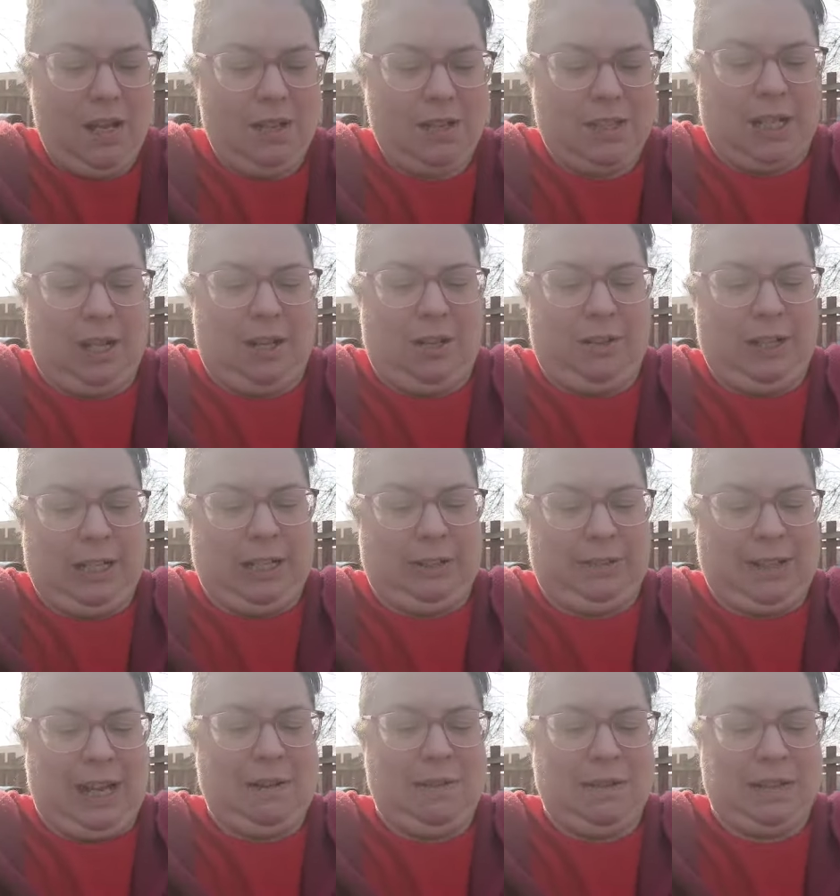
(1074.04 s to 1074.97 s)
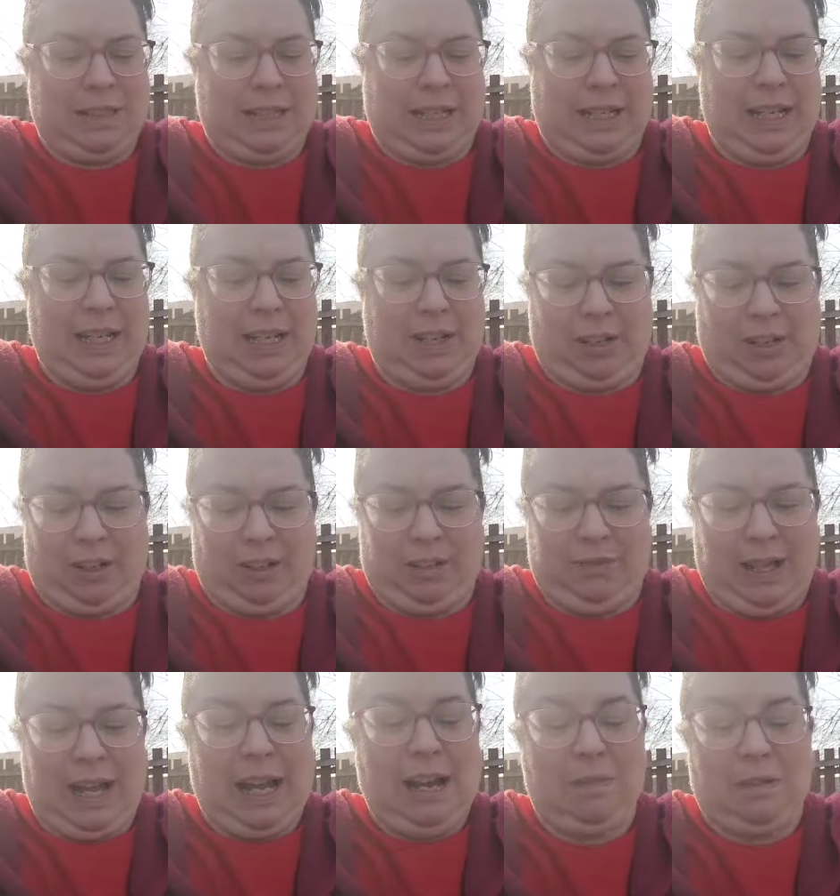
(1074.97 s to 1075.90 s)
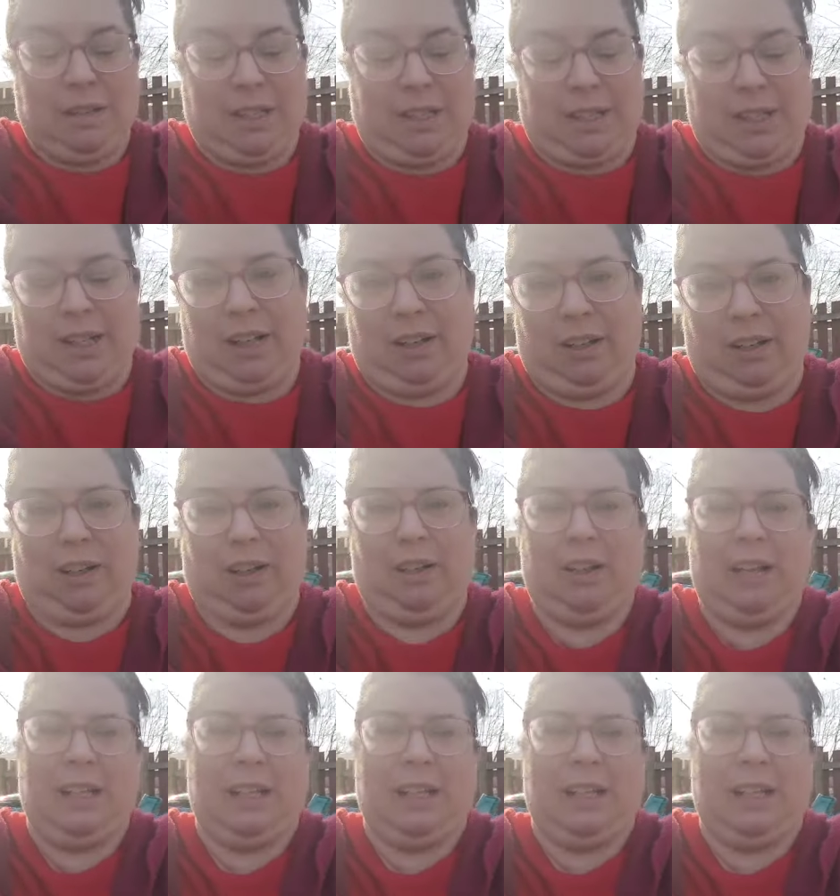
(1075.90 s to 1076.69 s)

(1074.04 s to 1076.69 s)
So, you know, that was the kicker. That was the kicker.